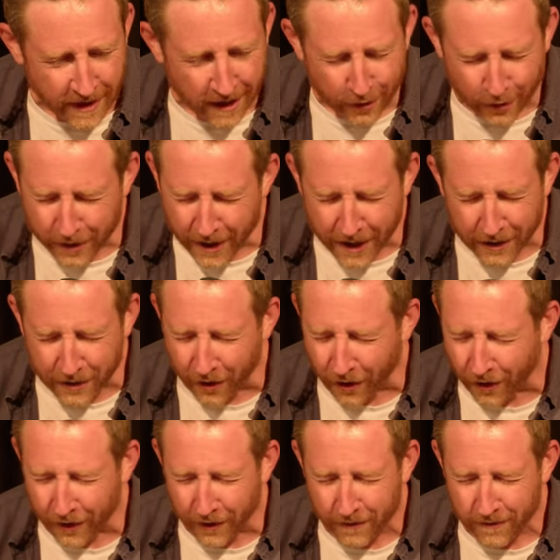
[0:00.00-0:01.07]
creator
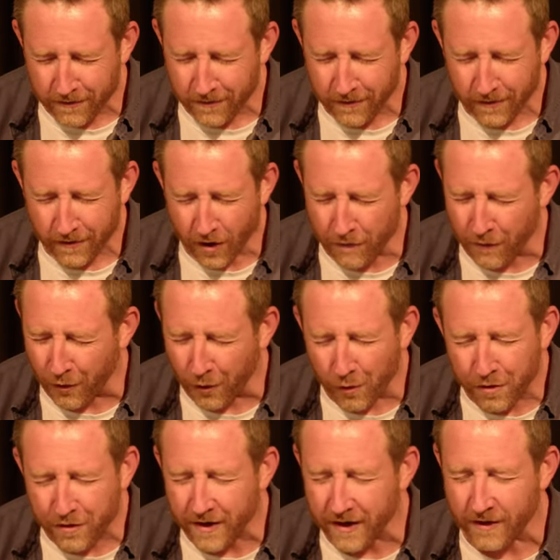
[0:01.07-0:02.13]
God over all
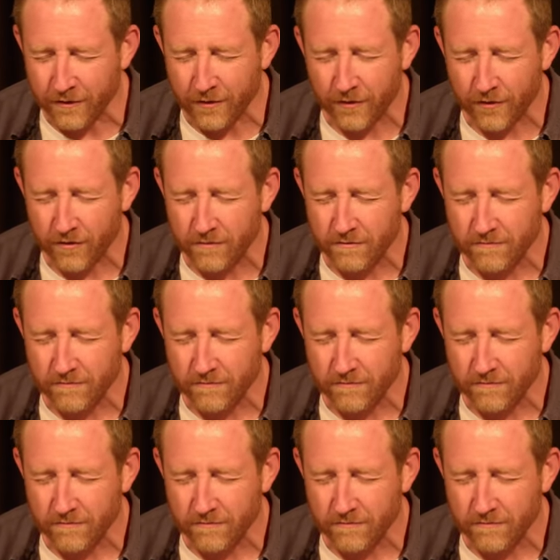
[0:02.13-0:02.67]
things,